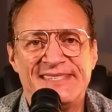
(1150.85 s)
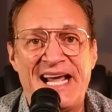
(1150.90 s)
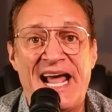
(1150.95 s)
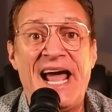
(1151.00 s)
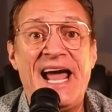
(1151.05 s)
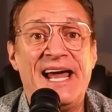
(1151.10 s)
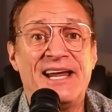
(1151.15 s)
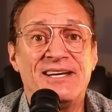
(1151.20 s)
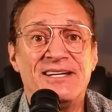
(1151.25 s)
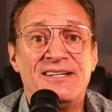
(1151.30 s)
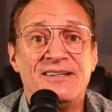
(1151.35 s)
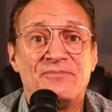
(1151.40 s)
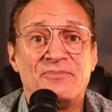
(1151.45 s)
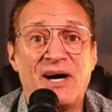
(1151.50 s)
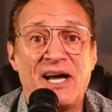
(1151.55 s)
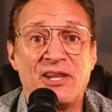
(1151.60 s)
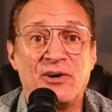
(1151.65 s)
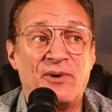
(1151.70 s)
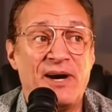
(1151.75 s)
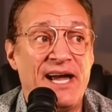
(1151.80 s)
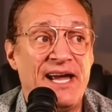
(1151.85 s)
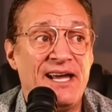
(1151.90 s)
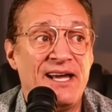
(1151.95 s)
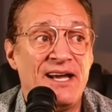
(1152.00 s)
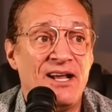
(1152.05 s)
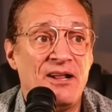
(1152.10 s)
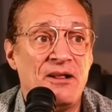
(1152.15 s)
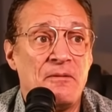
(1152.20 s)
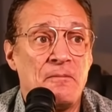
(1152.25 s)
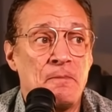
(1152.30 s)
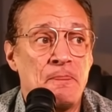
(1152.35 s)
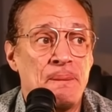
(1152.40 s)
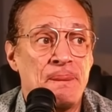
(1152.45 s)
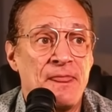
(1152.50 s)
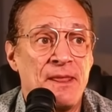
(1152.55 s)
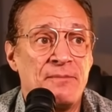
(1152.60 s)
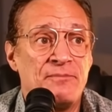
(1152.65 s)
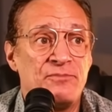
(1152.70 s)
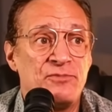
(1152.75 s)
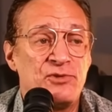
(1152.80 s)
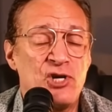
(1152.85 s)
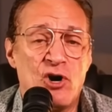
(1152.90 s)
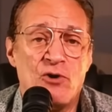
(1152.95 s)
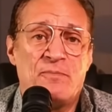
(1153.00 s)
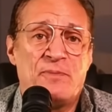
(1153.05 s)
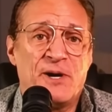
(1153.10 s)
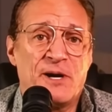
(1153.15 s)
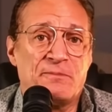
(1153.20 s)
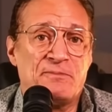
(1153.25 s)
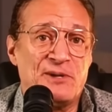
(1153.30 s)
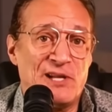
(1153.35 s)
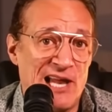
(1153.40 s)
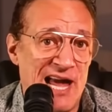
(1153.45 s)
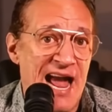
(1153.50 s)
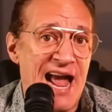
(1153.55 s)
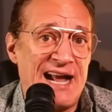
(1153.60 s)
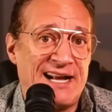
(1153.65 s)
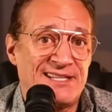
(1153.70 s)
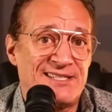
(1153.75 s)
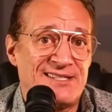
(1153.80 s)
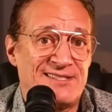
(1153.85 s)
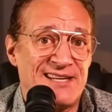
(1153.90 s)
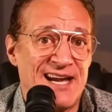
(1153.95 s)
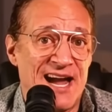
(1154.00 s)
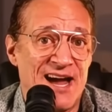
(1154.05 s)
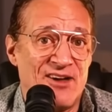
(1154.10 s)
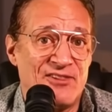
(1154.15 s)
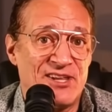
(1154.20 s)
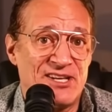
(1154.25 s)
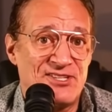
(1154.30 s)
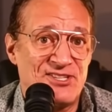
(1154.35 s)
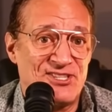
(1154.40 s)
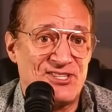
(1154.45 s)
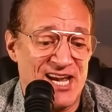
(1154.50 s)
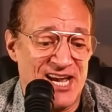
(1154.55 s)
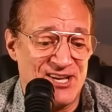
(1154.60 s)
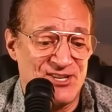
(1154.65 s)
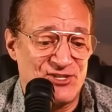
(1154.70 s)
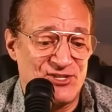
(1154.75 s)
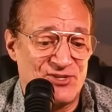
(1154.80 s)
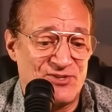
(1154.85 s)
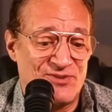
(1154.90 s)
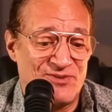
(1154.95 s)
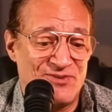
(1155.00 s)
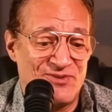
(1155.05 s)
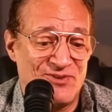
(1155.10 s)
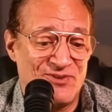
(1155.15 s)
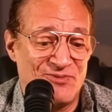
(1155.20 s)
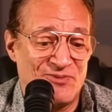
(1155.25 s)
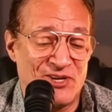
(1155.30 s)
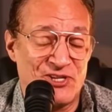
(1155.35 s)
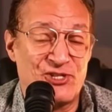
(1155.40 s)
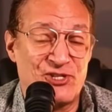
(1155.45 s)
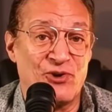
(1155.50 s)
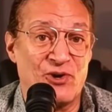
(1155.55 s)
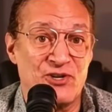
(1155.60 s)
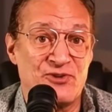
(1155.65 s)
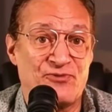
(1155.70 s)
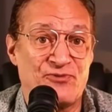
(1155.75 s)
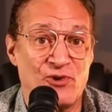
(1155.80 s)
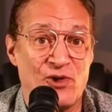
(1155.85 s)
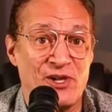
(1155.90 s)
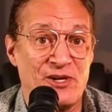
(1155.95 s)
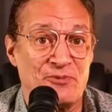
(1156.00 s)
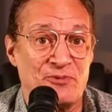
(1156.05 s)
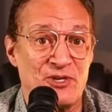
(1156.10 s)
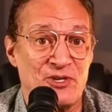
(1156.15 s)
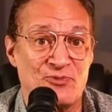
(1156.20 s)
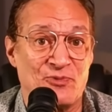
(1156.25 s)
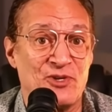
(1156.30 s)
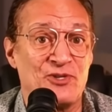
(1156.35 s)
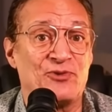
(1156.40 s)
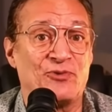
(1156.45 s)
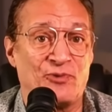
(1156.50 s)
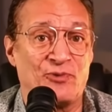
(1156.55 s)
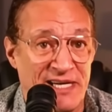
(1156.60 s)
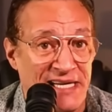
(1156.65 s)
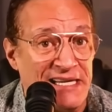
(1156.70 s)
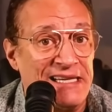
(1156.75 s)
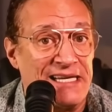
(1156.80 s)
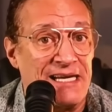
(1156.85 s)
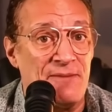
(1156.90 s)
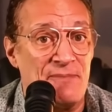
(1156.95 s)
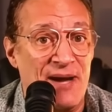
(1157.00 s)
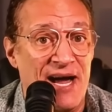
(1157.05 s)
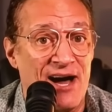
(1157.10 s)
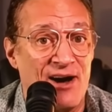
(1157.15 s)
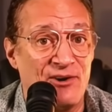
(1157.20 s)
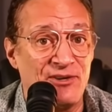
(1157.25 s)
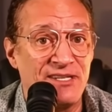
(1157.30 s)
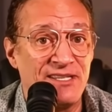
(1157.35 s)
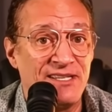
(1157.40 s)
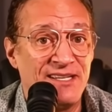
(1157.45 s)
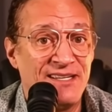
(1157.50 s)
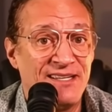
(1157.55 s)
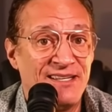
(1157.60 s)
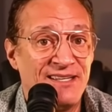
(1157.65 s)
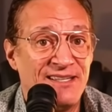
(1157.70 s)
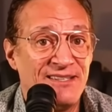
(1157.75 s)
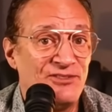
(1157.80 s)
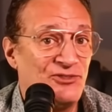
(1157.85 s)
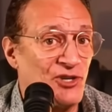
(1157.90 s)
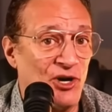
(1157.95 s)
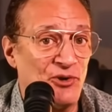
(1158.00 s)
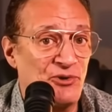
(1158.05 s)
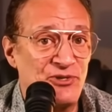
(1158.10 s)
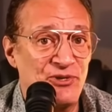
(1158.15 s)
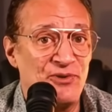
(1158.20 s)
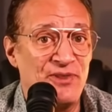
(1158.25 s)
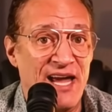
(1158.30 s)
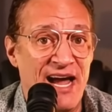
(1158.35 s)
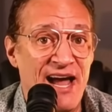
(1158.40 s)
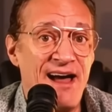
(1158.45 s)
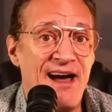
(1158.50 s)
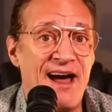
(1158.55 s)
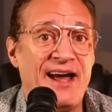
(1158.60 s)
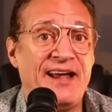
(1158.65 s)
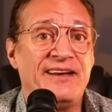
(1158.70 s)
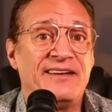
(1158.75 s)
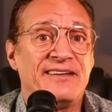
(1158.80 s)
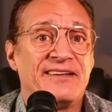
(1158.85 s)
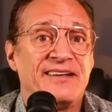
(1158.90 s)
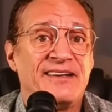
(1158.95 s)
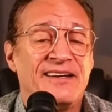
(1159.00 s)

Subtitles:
And, by the way, don't put a plaque down that says what George Floyd was really about. Don't do that.